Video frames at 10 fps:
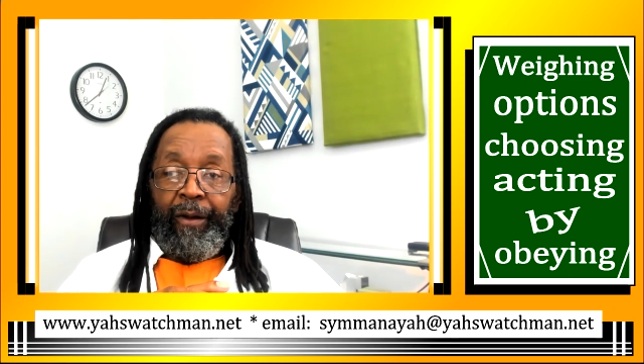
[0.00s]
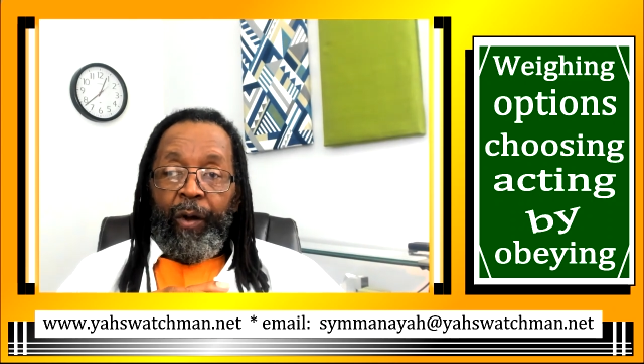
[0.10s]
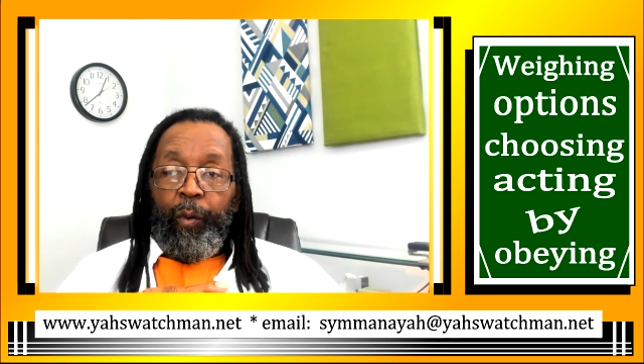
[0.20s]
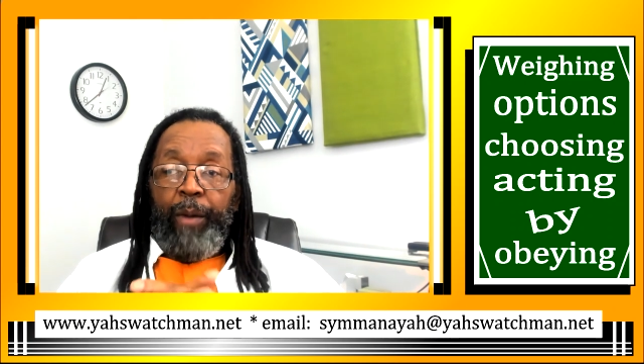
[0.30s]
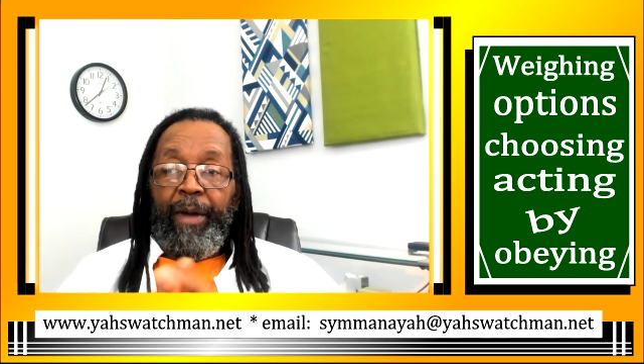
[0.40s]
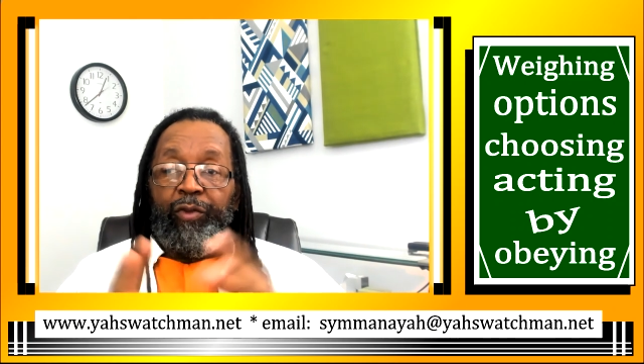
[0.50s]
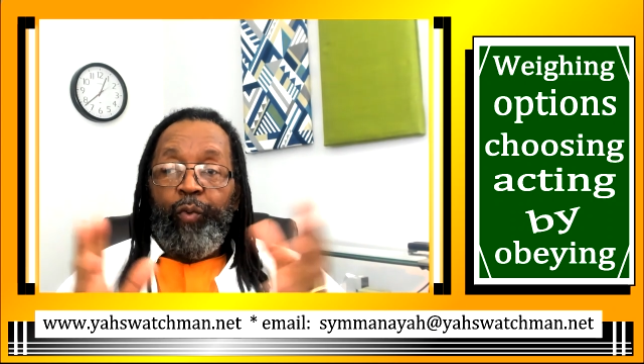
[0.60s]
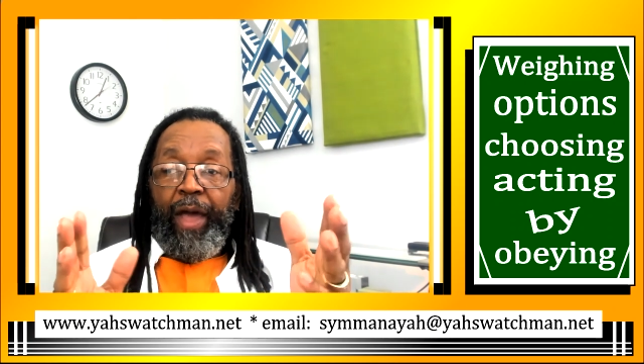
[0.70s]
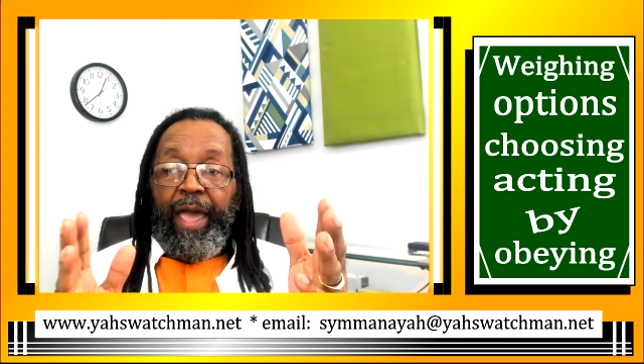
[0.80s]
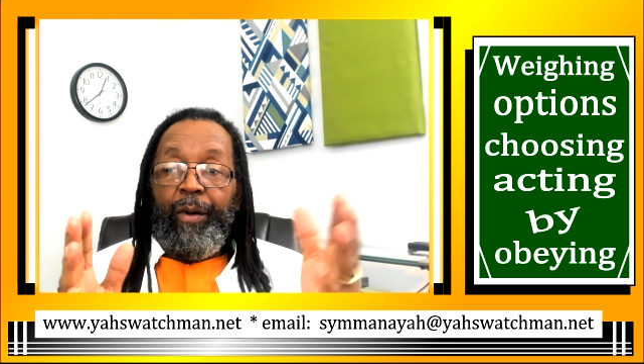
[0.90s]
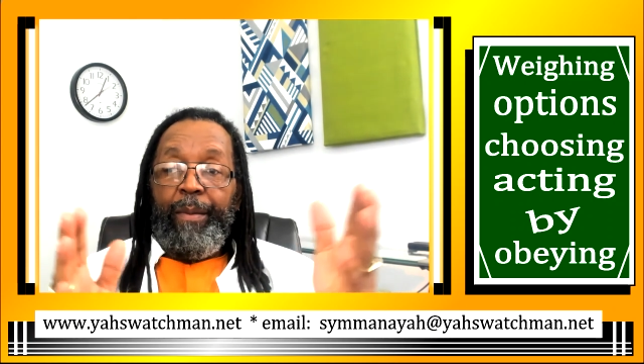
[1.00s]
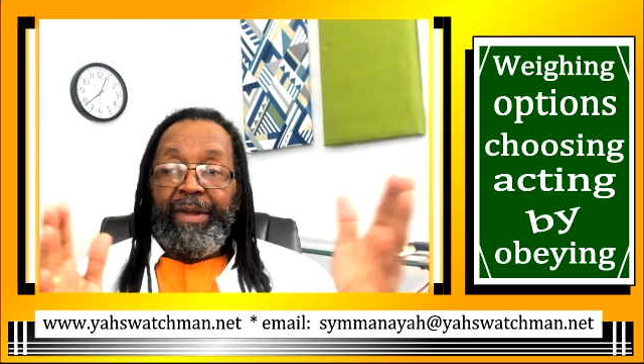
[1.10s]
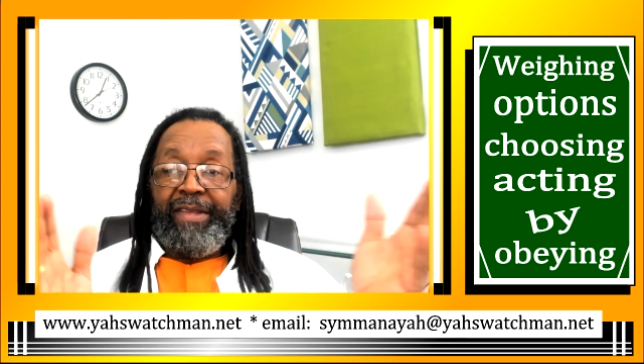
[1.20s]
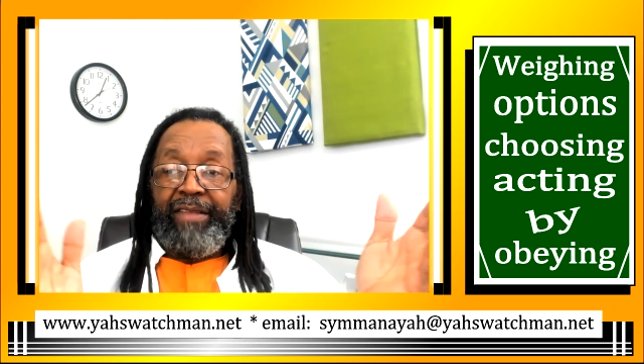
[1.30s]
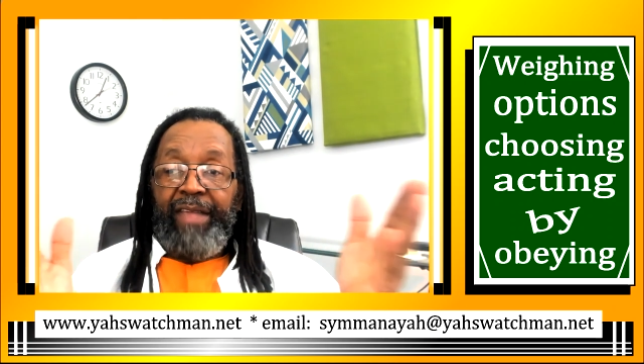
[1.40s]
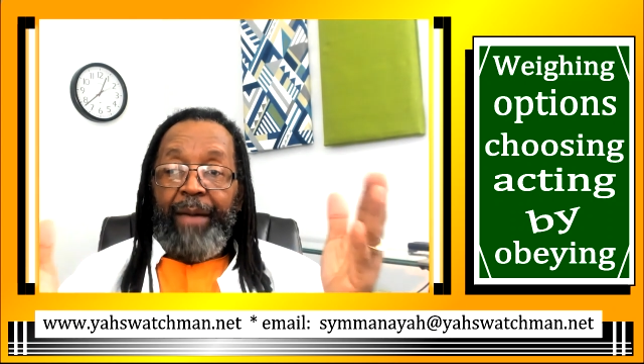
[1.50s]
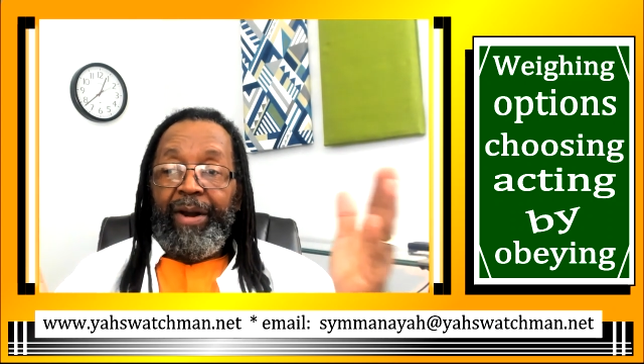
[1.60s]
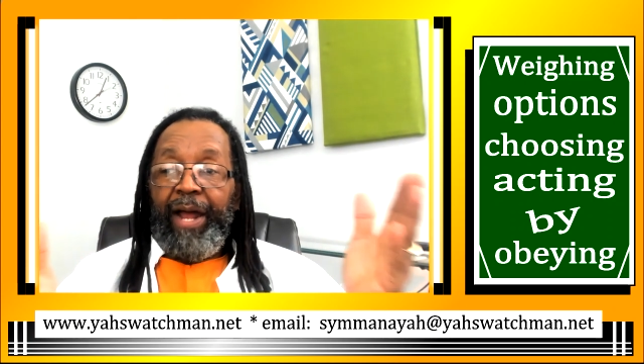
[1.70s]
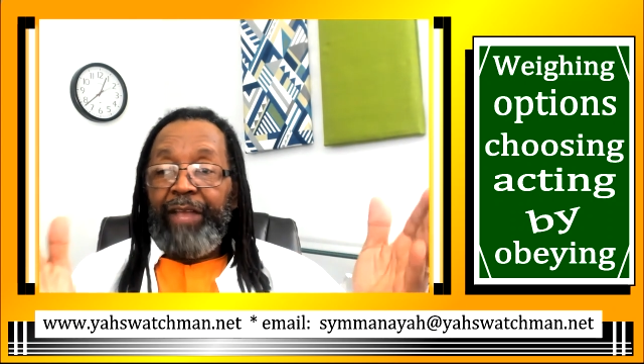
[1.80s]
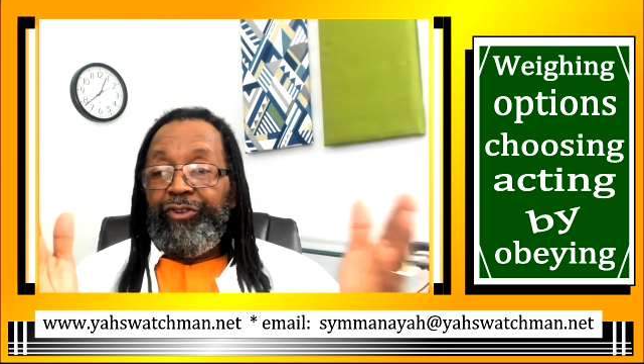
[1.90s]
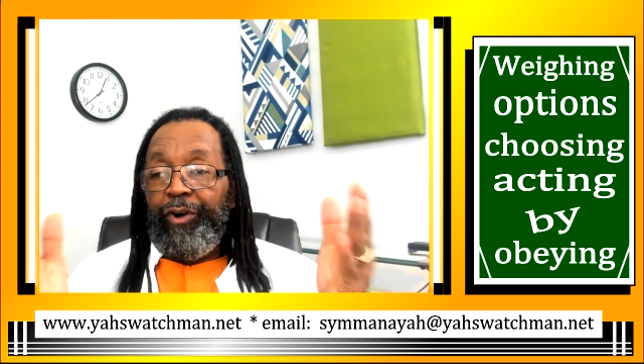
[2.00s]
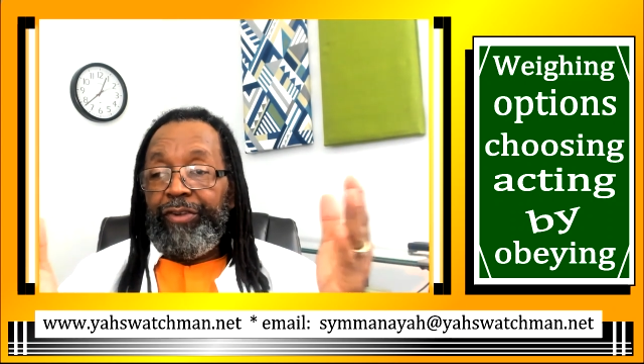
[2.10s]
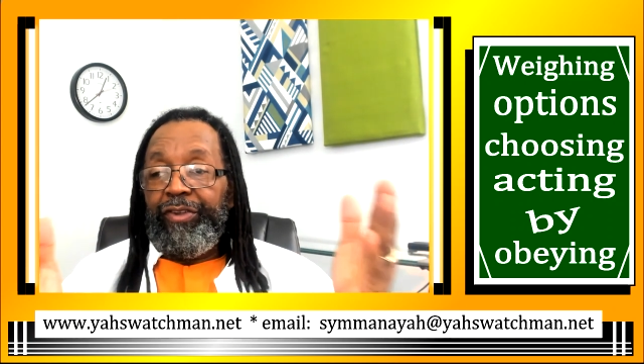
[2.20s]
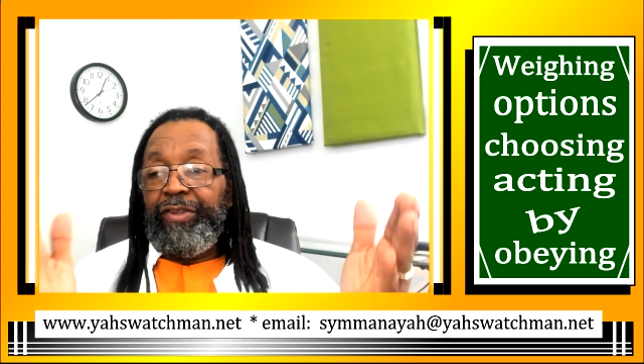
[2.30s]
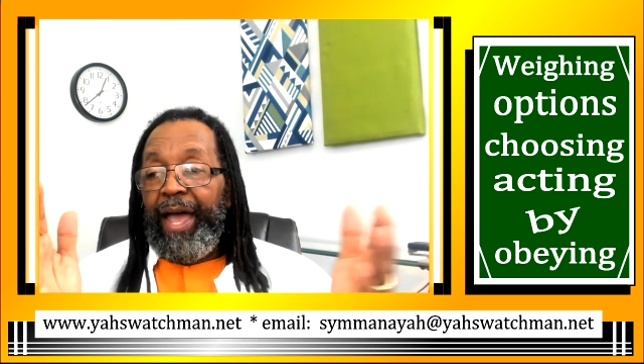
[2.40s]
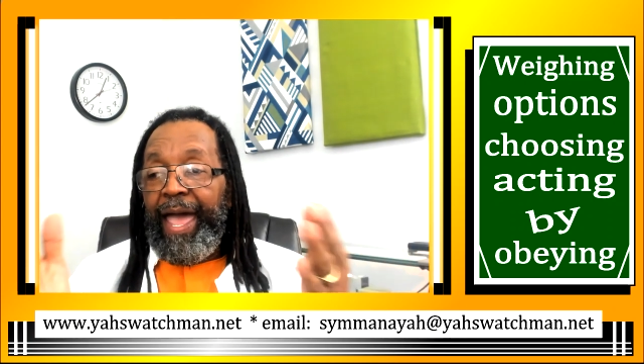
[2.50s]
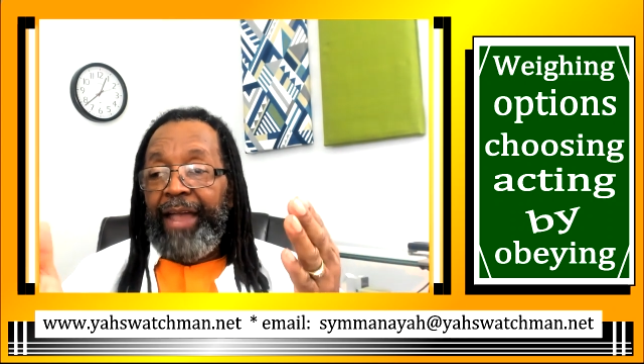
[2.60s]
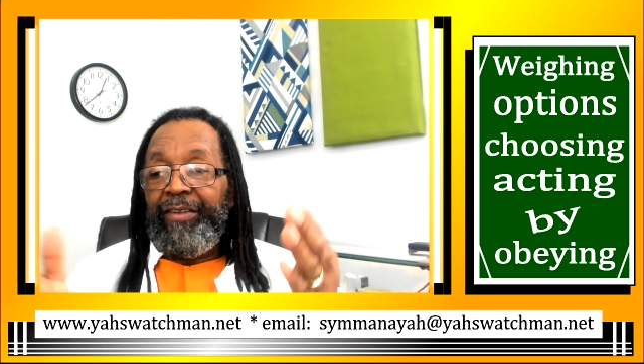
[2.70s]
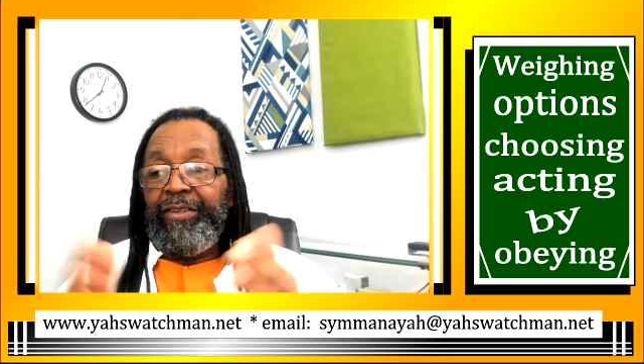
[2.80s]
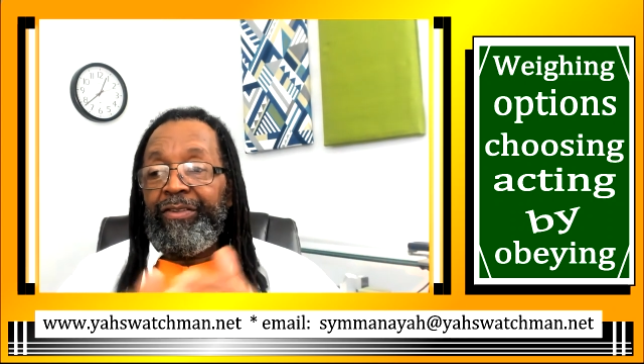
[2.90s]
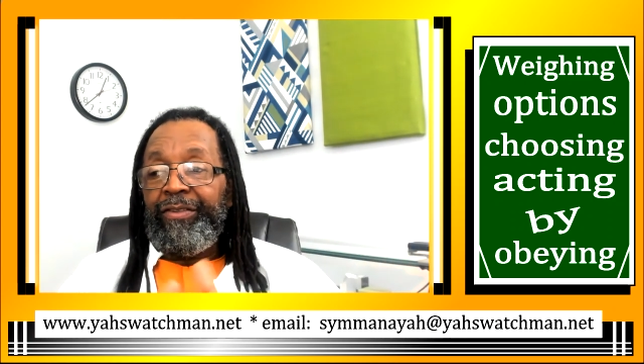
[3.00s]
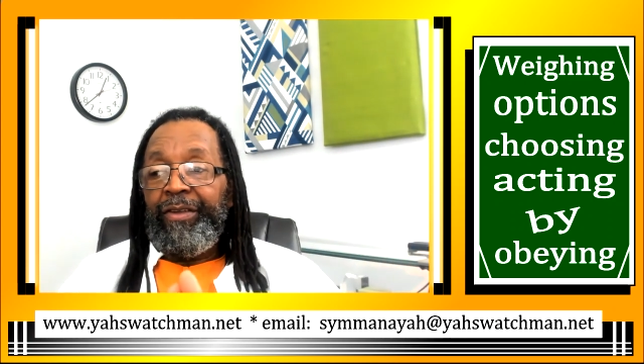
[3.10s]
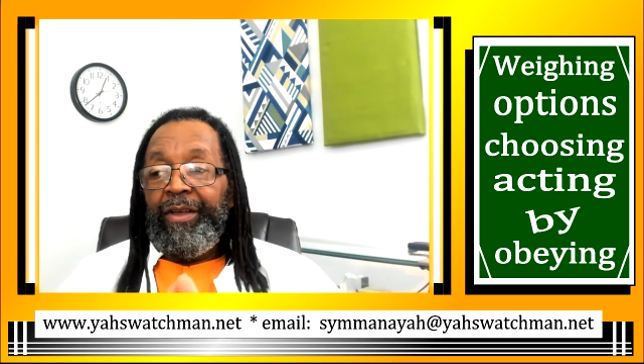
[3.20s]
We must weigh, we must examine our choices, our actions.